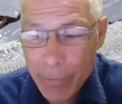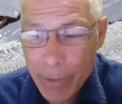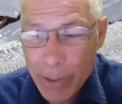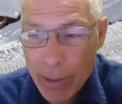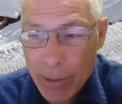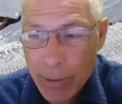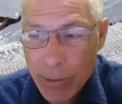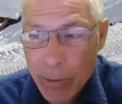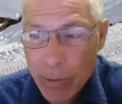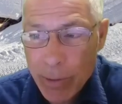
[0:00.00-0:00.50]
we
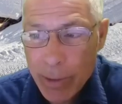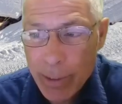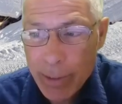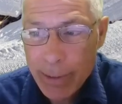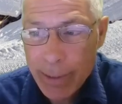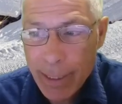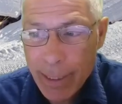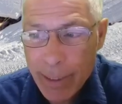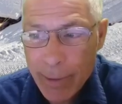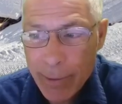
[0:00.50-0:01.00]
are going
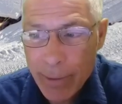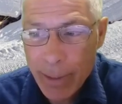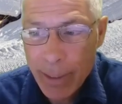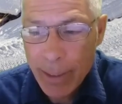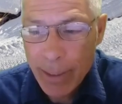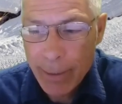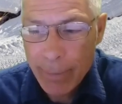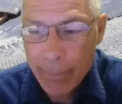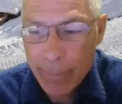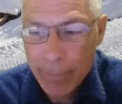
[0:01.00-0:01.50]
down.
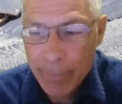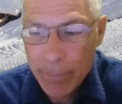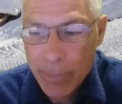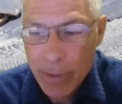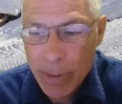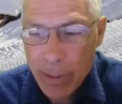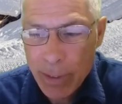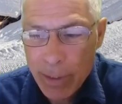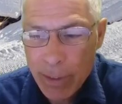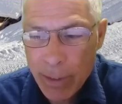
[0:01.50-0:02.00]

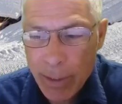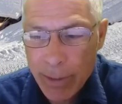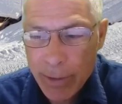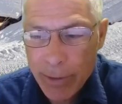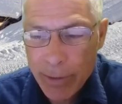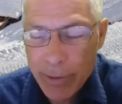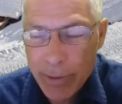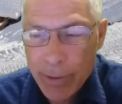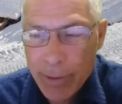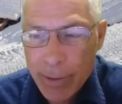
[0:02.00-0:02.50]
Click on
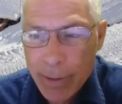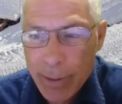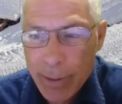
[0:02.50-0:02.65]
your